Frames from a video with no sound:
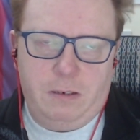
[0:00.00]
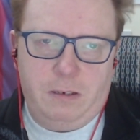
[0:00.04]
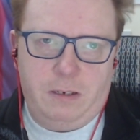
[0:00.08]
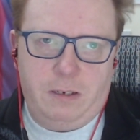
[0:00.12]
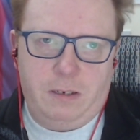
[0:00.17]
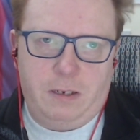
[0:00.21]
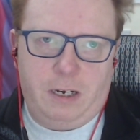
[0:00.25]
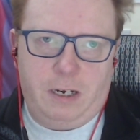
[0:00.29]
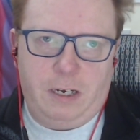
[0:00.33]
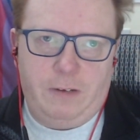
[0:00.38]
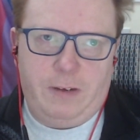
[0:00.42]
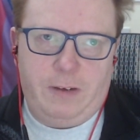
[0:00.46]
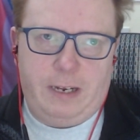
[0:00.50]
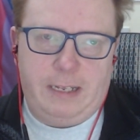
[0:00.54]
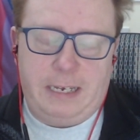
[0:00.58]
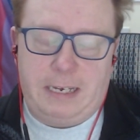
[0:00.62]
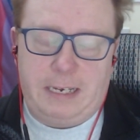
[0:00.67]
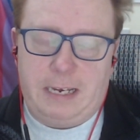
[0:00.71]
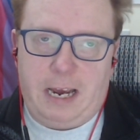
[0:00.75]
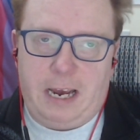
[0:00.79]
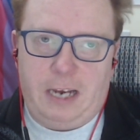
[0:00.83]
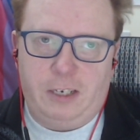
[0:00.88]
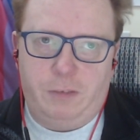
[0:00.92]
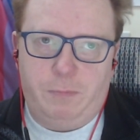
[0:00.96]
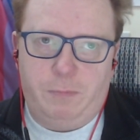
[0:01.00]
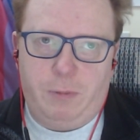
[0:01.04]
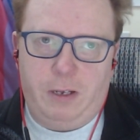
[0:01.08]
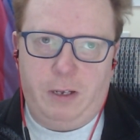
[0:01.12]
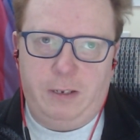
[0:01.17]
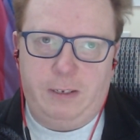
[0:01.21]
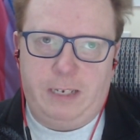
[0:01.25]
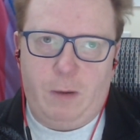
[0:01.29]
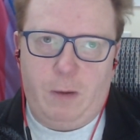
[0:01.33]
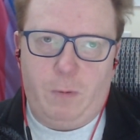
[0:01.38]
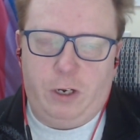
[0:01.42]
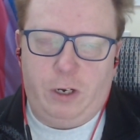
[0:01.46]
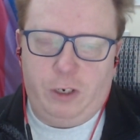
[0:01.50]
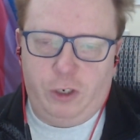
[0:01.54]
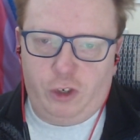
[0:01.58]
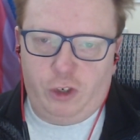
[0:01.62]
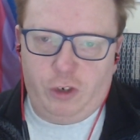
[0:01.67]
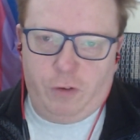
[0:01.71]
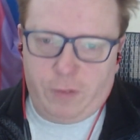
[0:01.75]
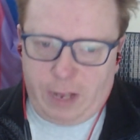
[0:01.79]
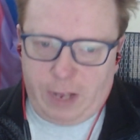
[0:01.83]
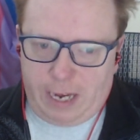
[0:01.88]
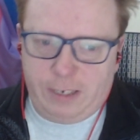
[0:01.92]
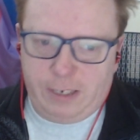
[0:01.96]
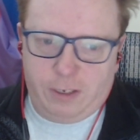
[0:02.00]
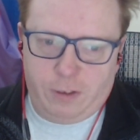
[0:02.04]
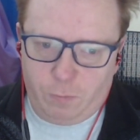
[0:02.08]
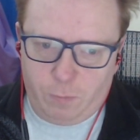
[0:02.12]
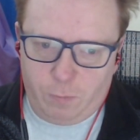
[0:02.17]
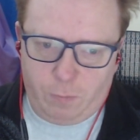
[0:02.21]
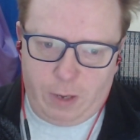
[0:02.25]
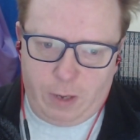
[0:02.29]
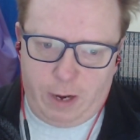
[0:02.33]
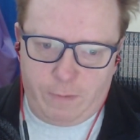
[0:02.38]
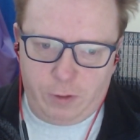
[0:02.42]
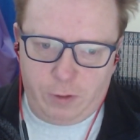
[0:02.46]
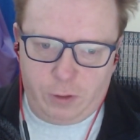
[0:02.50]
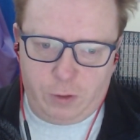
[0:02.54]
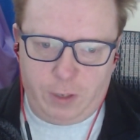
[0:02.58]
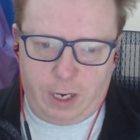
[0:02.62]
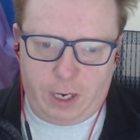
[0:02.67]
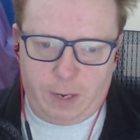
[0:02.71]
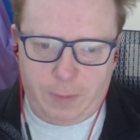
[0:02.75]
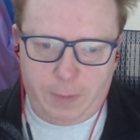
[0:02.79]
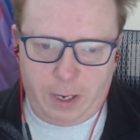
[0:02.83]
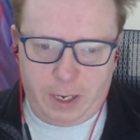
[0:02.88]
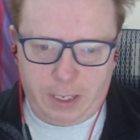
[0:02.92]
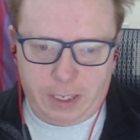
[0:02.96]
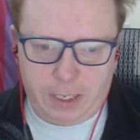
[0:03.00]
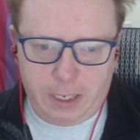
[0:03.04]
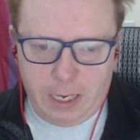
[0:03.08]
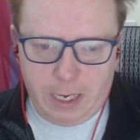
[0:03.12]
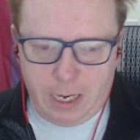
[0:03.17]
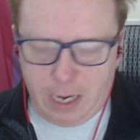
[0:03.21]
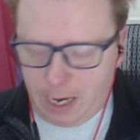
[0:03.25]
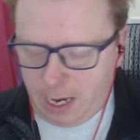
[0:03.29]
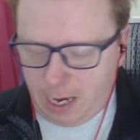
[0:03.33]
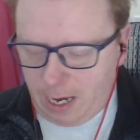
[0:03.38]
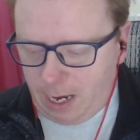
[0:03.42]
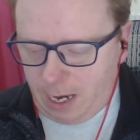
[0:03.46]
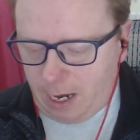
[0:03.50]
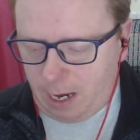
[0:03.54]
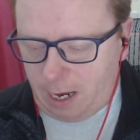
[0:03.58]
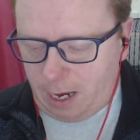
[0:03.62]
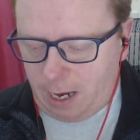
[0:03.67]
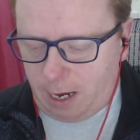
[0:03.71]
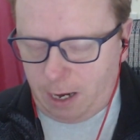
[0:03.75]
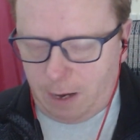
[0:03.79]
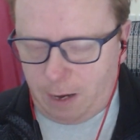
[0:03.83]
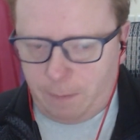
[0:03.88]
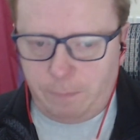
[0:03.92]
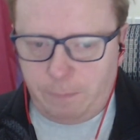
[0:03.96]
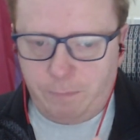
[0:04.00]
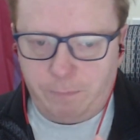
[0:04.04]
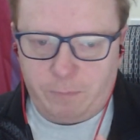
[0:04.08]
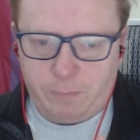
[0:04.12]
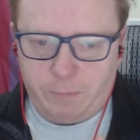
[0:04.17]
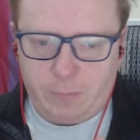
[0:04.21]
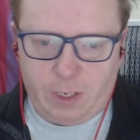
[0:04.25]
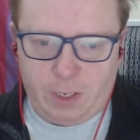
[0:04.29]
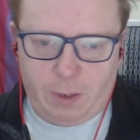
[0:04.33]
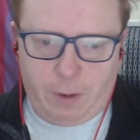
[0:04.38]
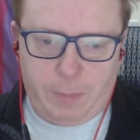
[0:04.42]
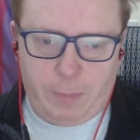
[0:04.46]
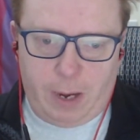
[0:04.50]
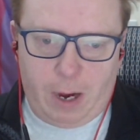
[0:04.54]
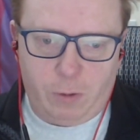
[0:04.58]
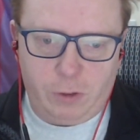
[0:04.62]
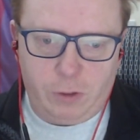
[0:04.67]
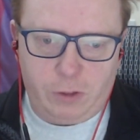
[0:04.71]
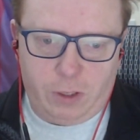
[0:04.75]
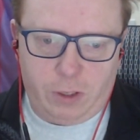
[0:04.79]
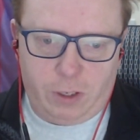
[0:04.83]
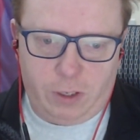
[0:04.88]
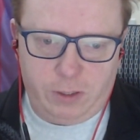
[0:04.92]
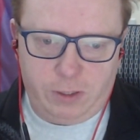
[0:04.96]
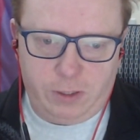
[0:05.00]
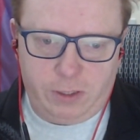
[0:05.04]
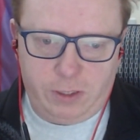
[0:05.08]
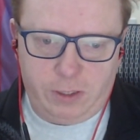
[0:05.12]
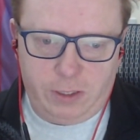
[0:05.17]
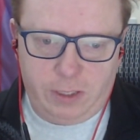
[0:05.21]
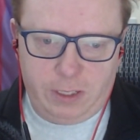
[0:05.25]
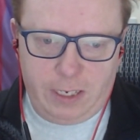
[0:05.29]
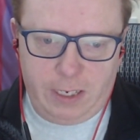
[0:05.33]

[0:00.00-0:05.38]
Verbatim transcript: God, if I had the cash, I'd probably get one and shove that into the whatever suit I make. Um, a power source.